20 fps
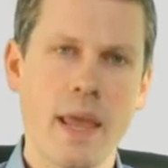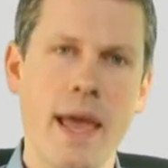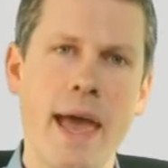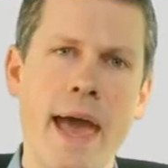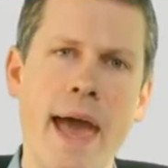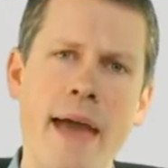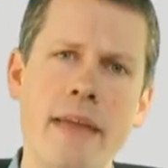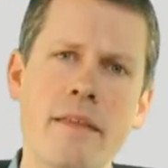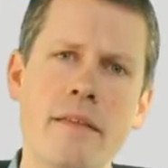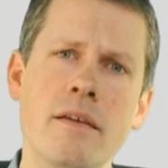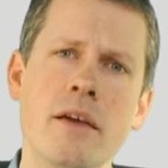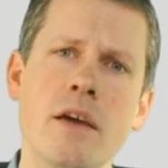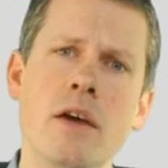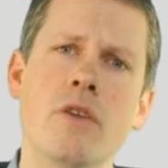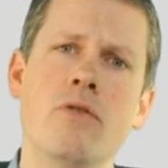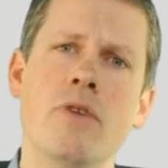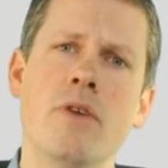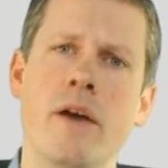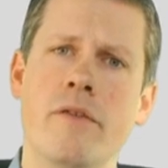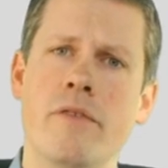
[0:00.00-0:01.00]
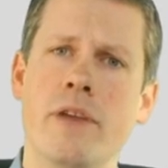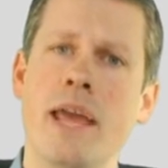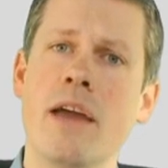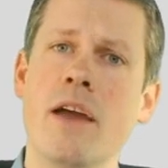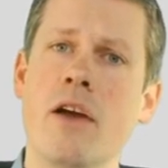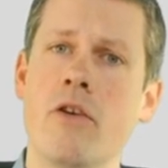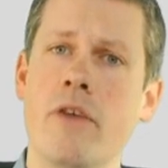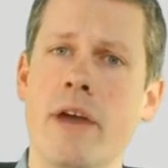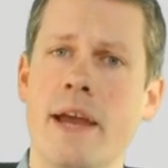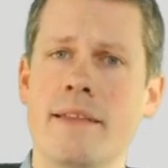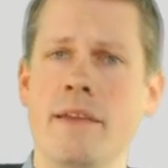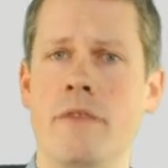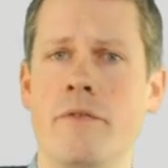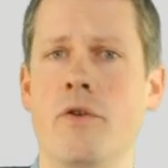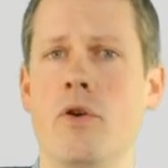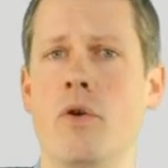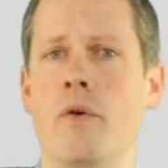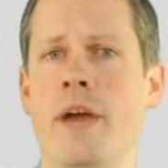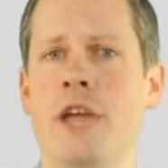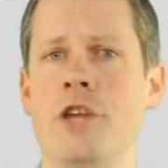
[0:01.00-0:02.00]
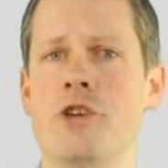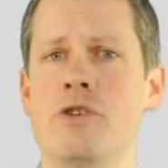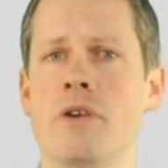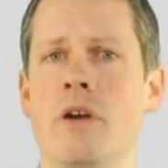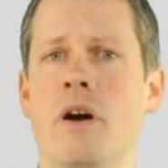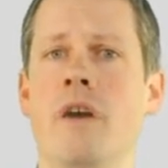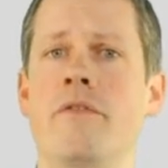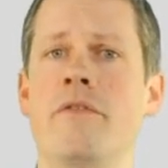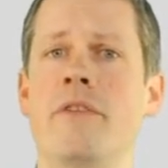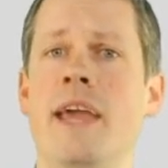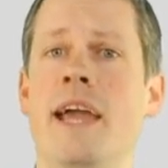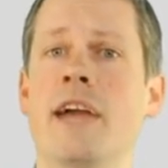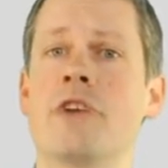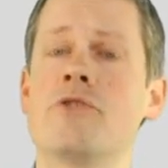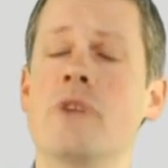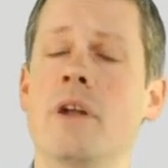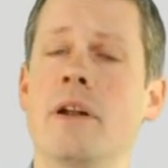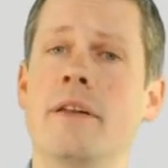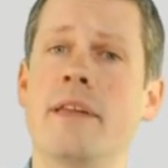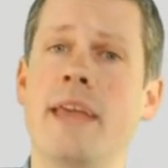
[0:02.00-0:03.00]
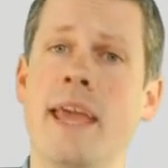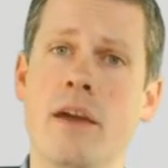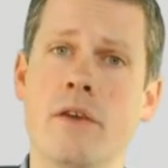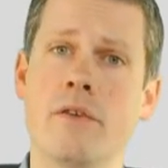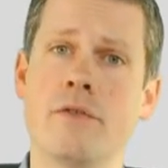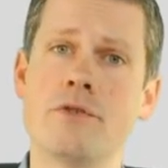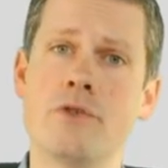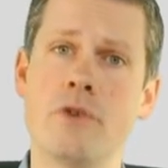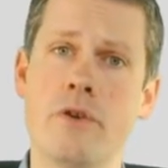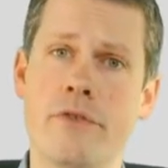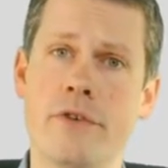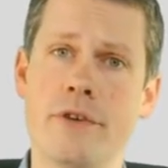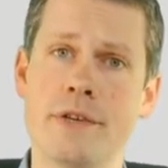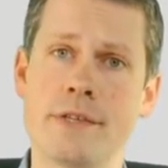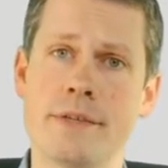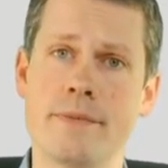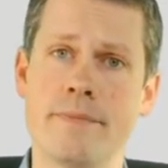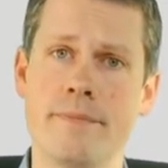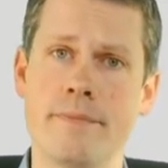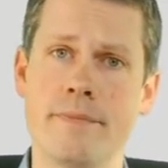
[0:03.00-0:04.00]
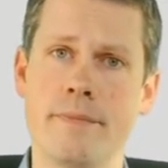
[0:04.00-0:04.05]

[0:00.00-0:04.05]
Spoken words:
And to have an incorrect evaluation of the actual takeoff surface.